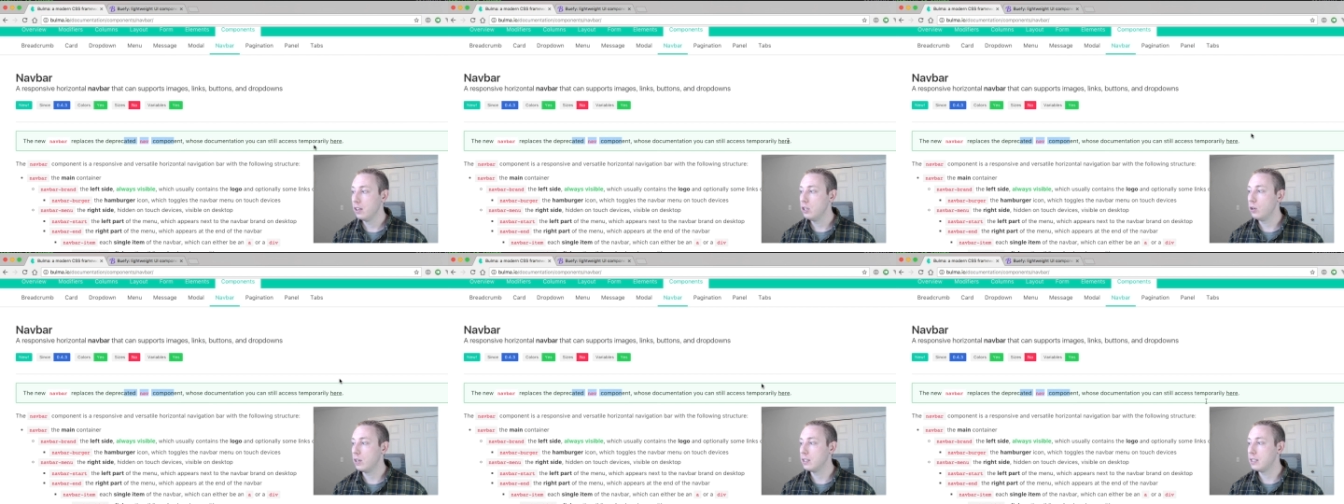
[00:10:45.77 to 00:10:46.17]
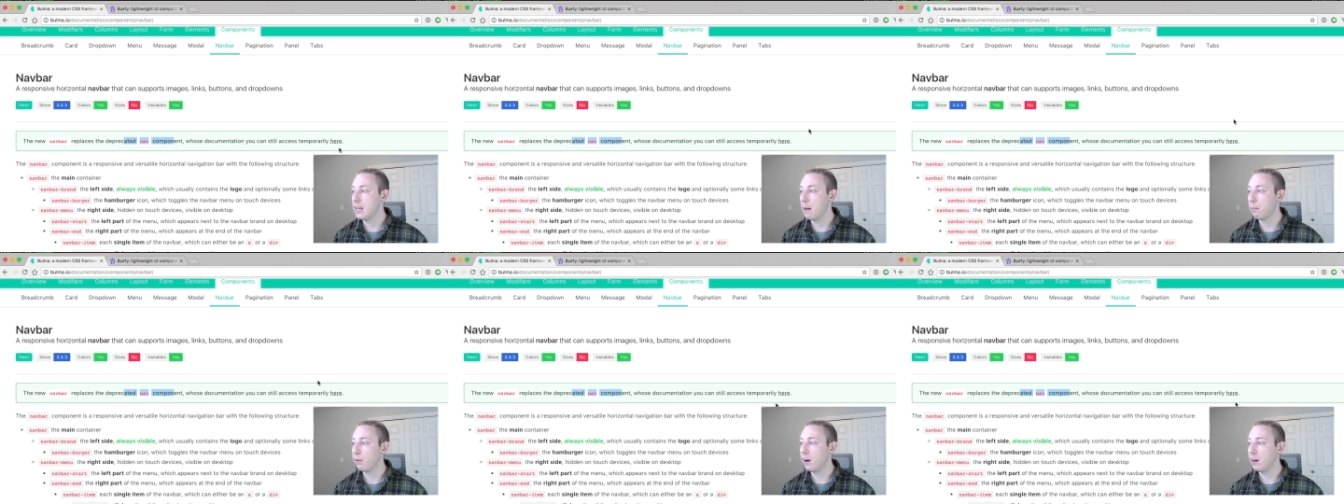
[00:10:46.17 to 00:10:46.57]
You can
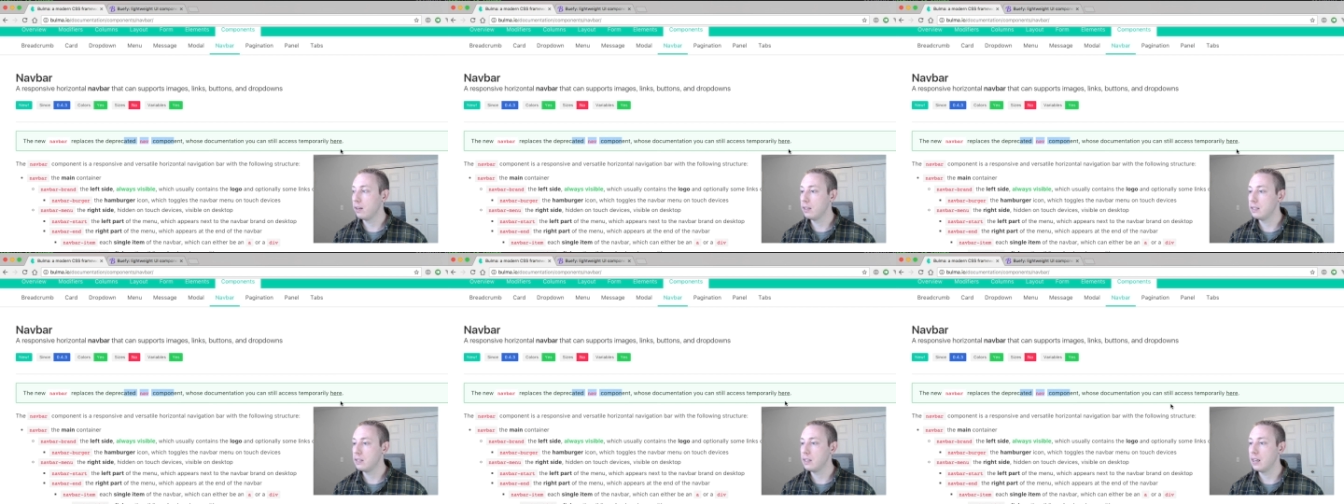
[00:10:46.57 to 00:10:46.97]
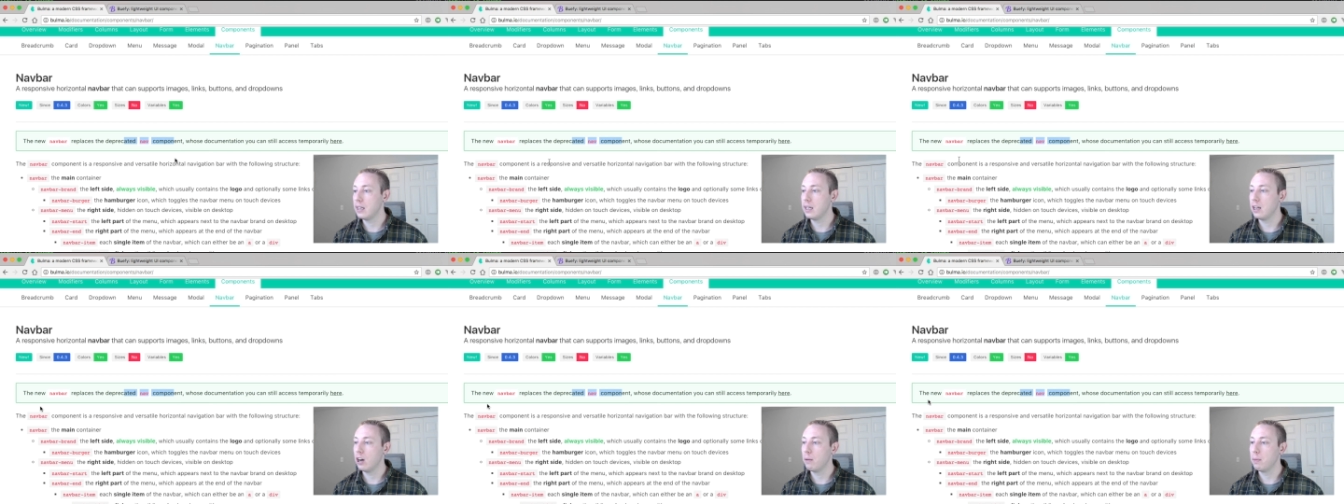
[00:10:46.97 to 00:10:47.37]
temporarily see it
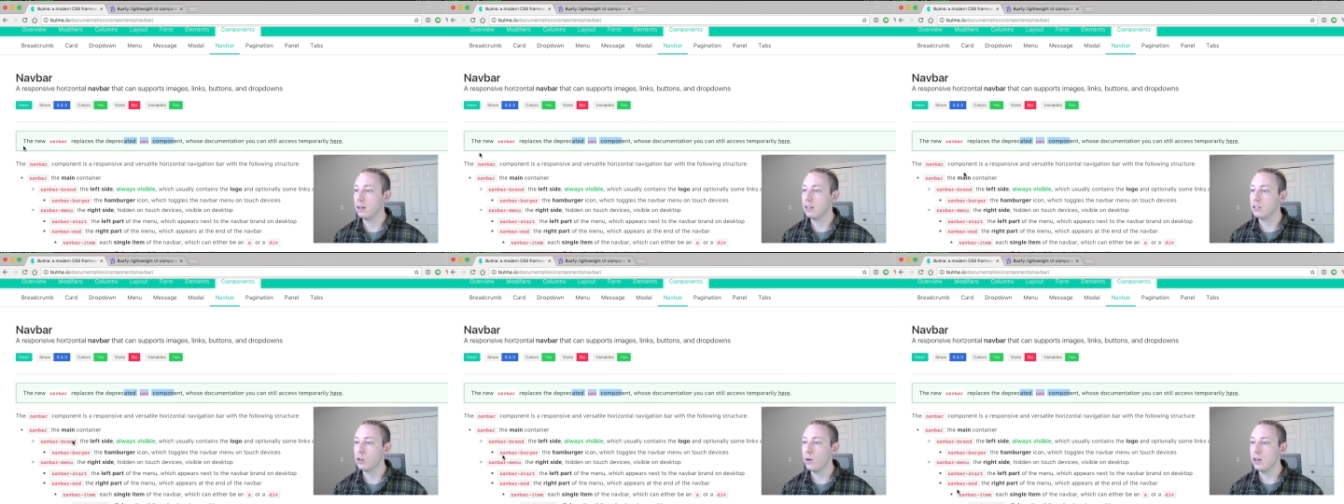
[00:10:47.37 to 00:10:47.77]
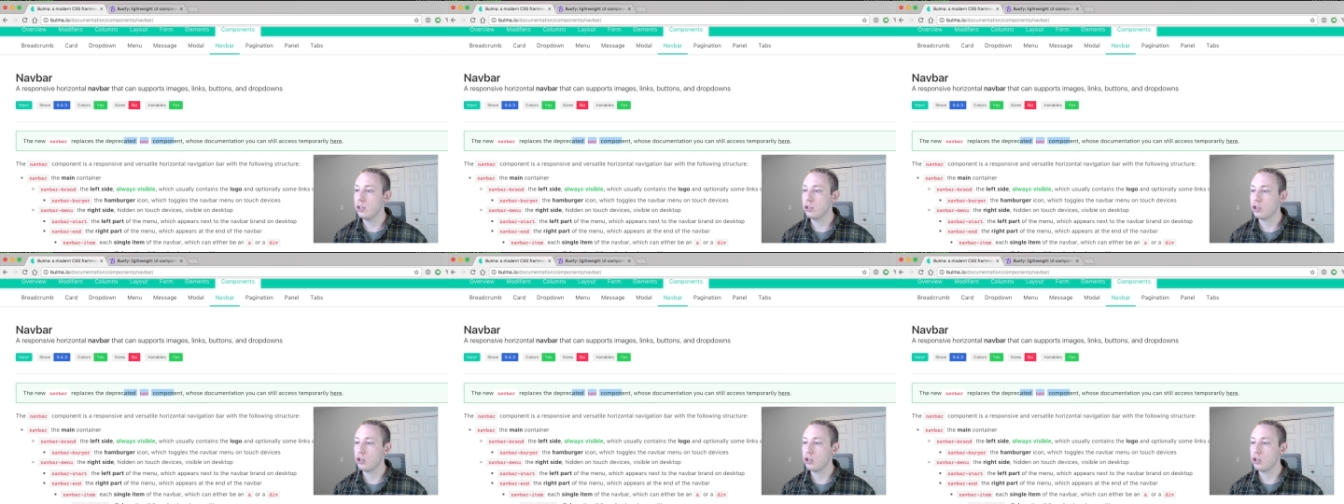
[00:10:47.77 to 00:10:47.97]
here, but let's go ahead and